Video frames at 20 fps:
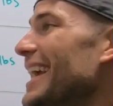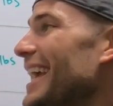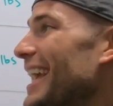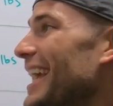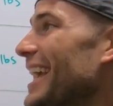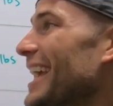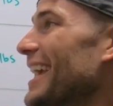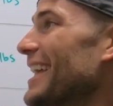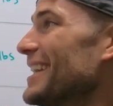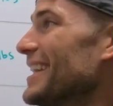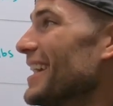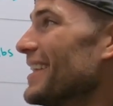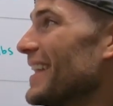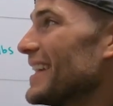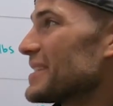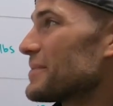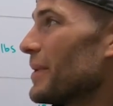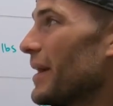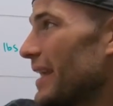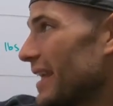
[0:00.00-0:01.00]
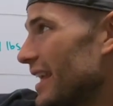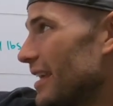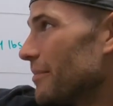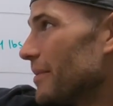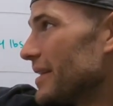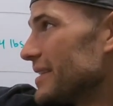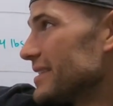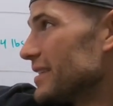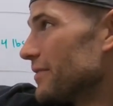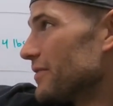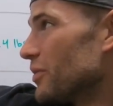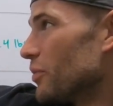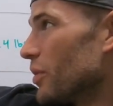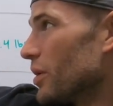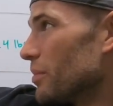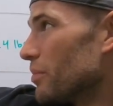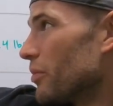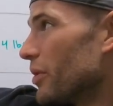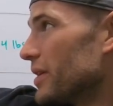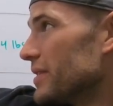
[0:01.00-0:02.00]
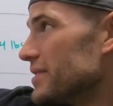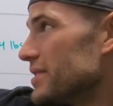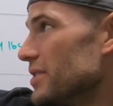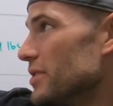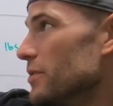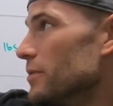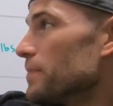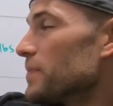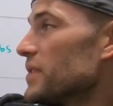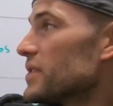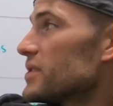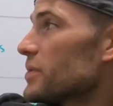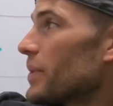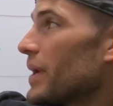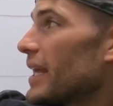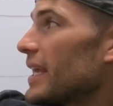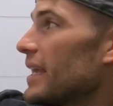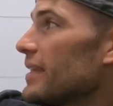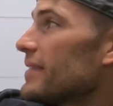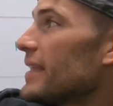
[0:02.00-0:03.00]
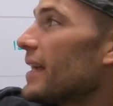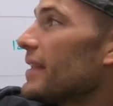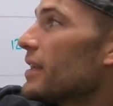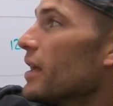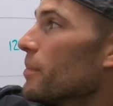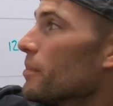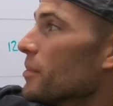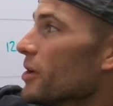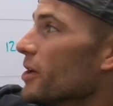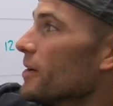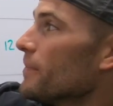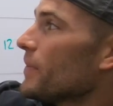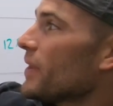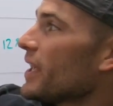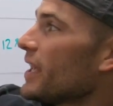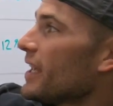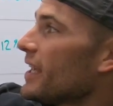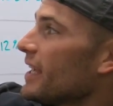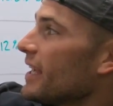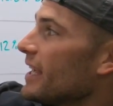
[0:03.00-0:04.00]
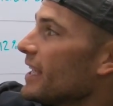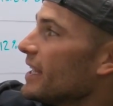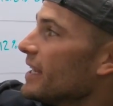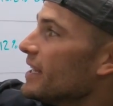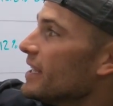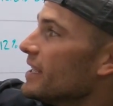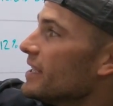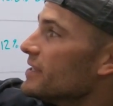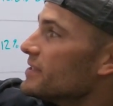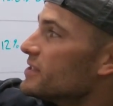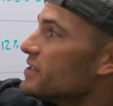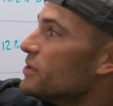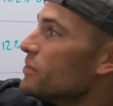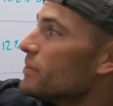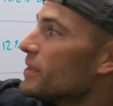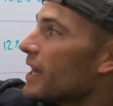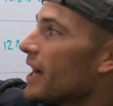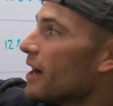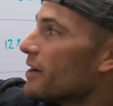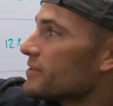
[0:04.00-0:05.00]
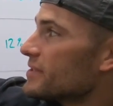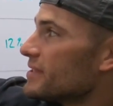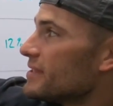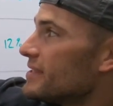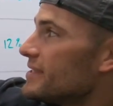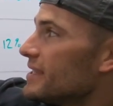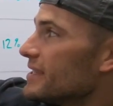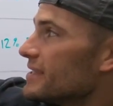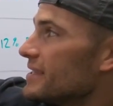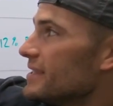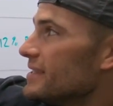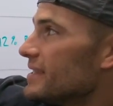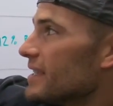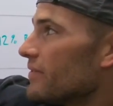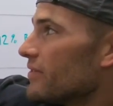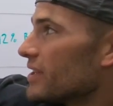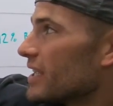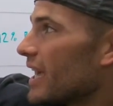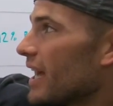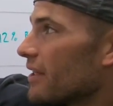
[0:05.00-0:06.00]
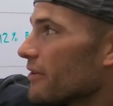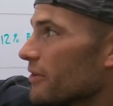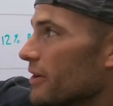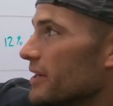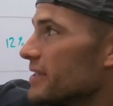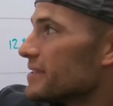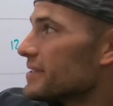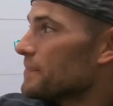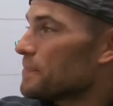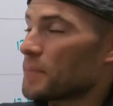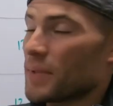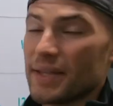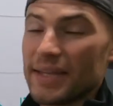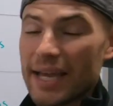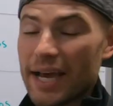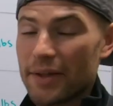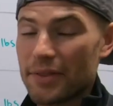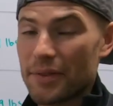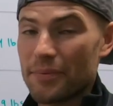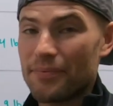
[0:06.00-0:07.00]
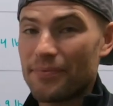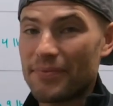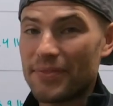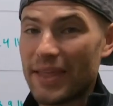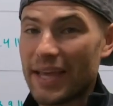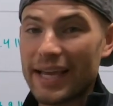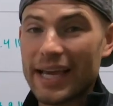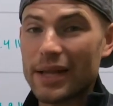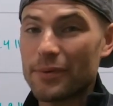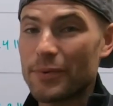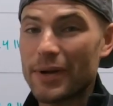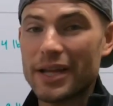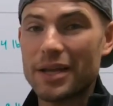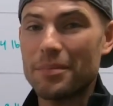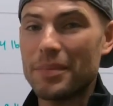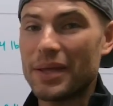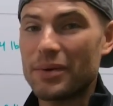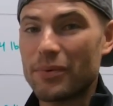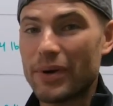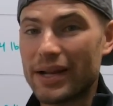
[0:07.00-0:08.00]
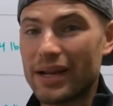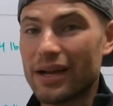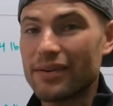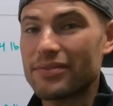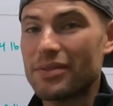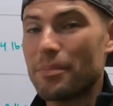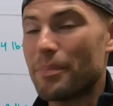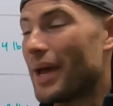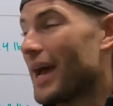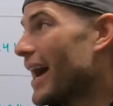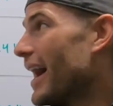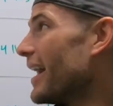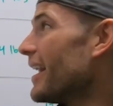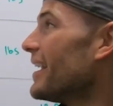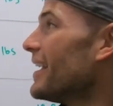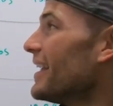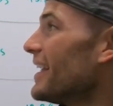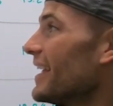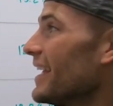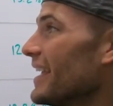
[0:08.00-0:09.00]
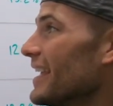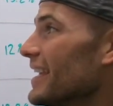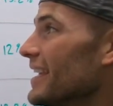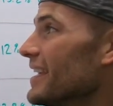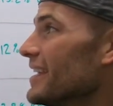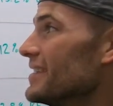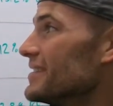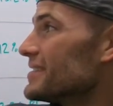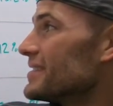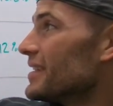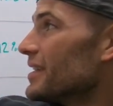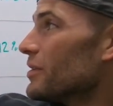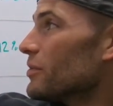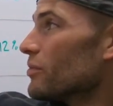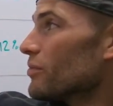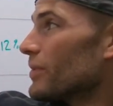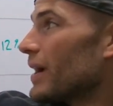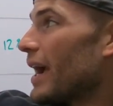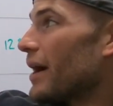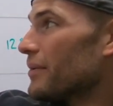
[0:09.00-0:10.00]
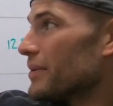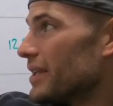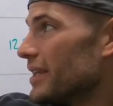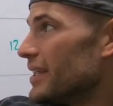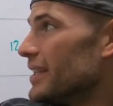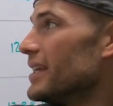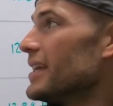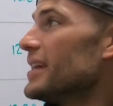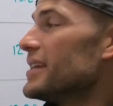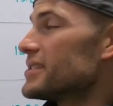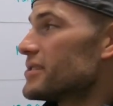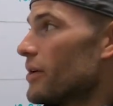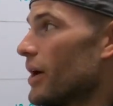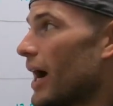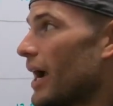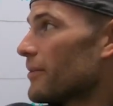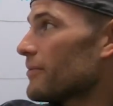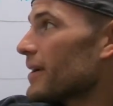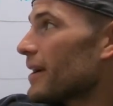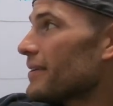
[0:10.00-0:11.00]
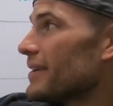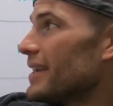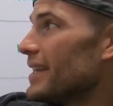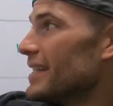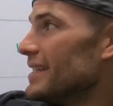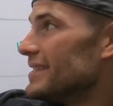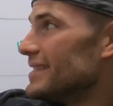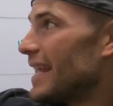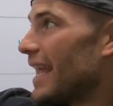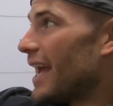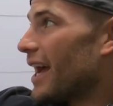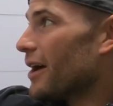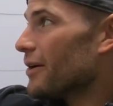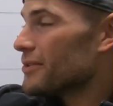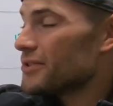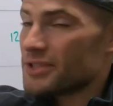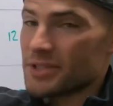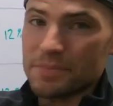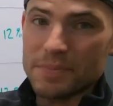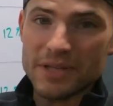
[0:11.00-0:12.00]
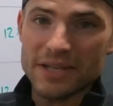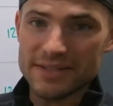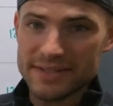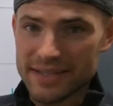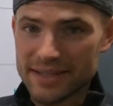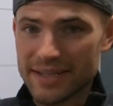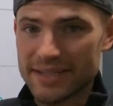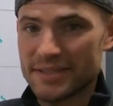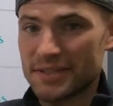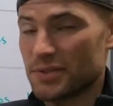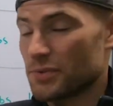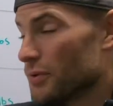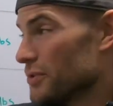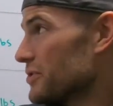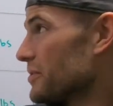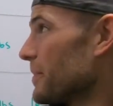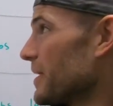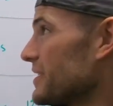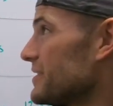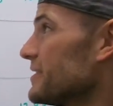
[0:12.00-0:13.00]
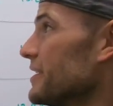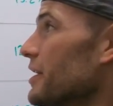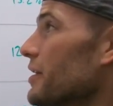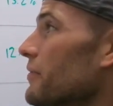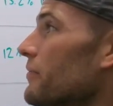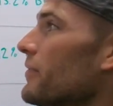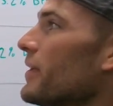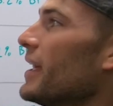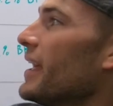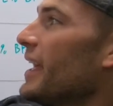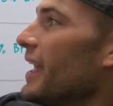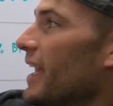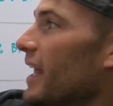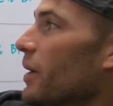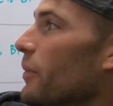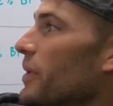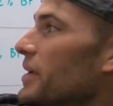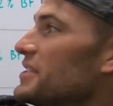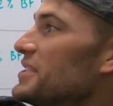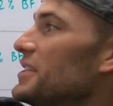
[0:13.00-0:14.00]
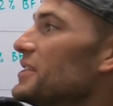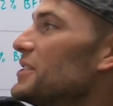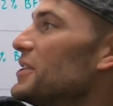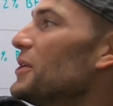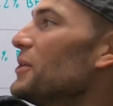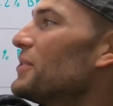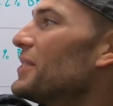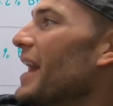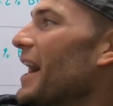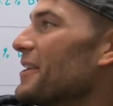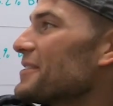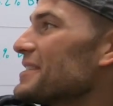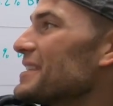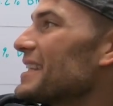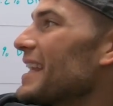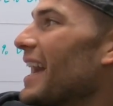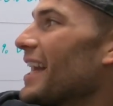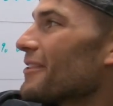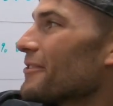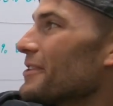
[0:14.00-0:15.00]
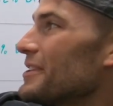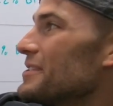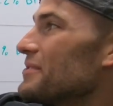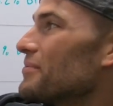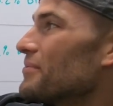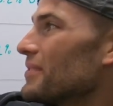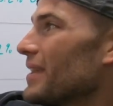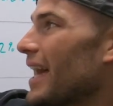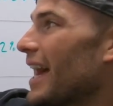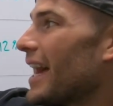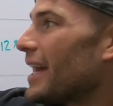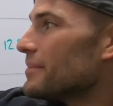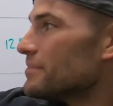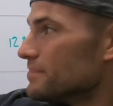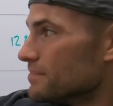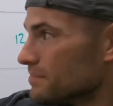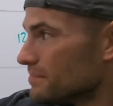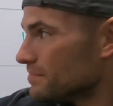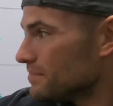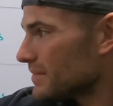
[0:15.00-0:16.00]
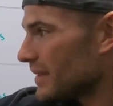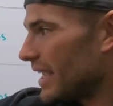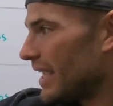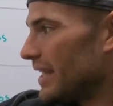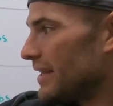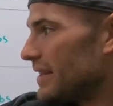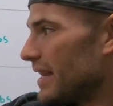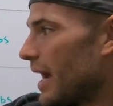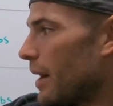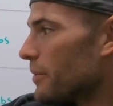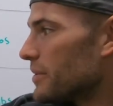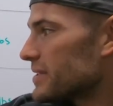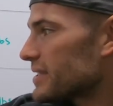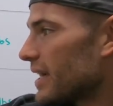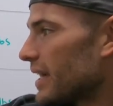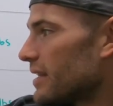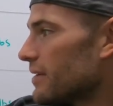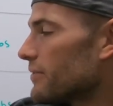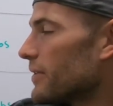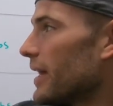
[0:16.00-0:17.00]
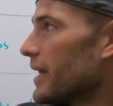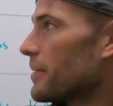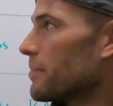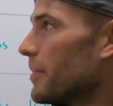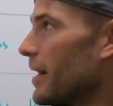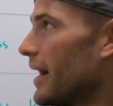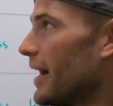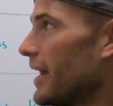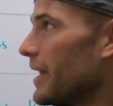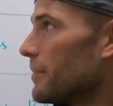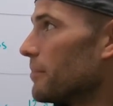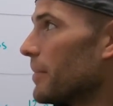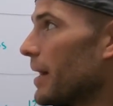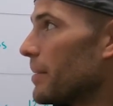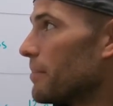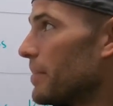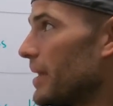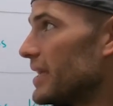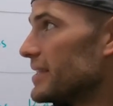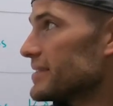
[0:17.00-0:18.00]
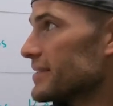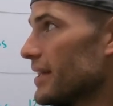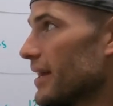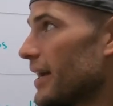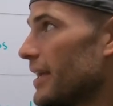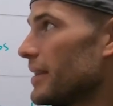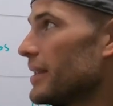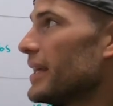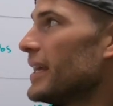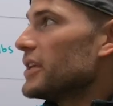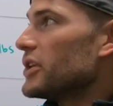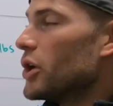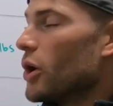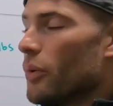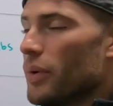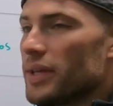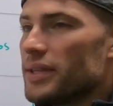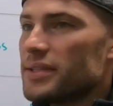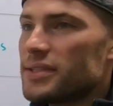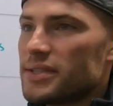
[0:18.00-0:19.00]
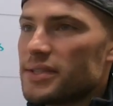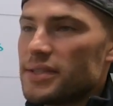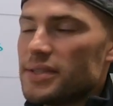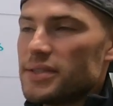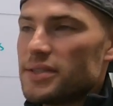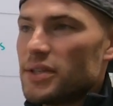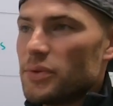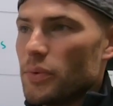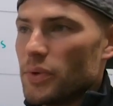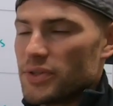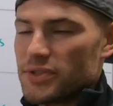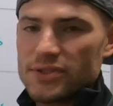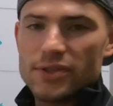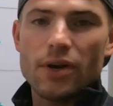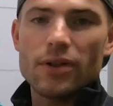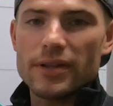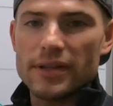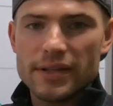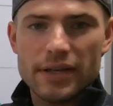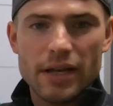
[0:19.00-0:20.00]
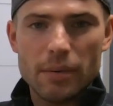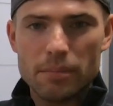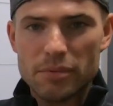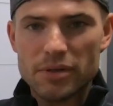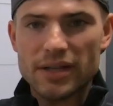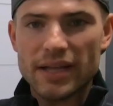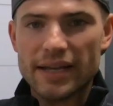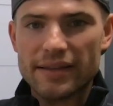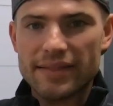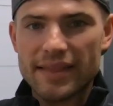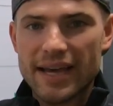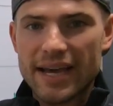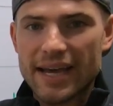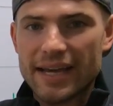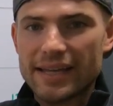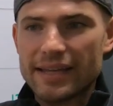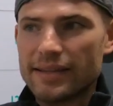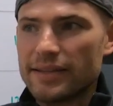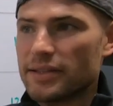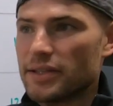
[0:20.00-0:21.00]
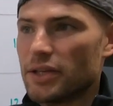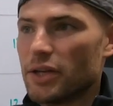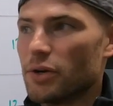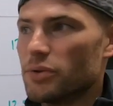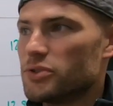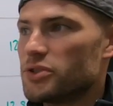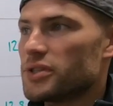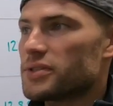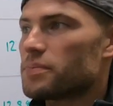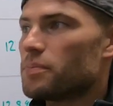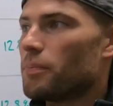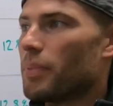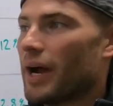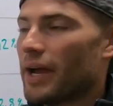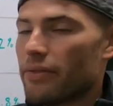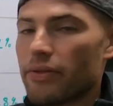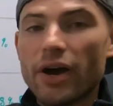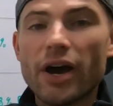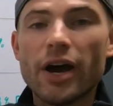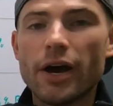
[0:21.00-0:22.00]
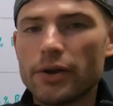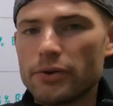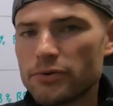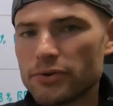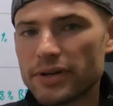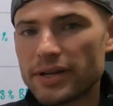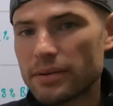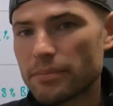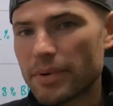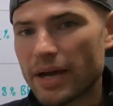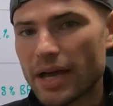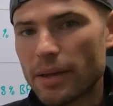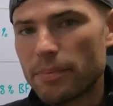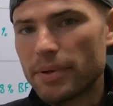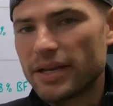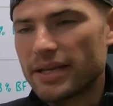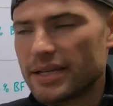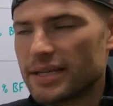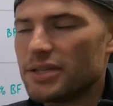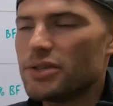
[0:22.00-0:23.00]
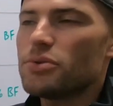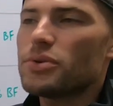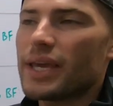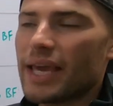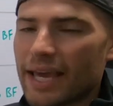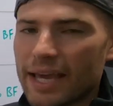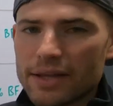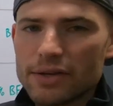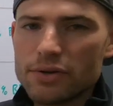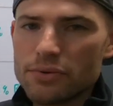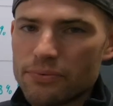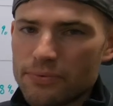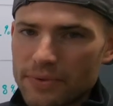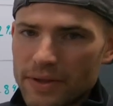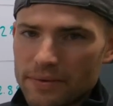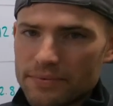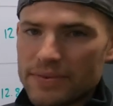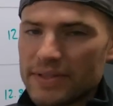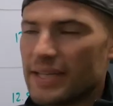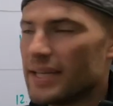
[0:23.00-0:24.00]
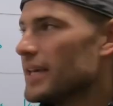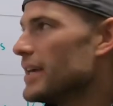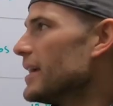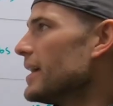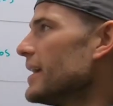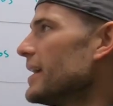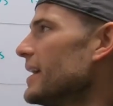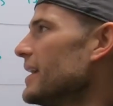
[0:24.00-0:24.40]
And that's why I gave myself the 1.2. So when I get that number, it is 2,067 calories. Now, the thing I'd recommend right off the bat is round it. So I rounded it down just because I like to torture myself, and I went to 2,000 calories flat, and that was kind of like my baseline. Going to a solid number like that, just by the 100, in my opinion, you can do 50.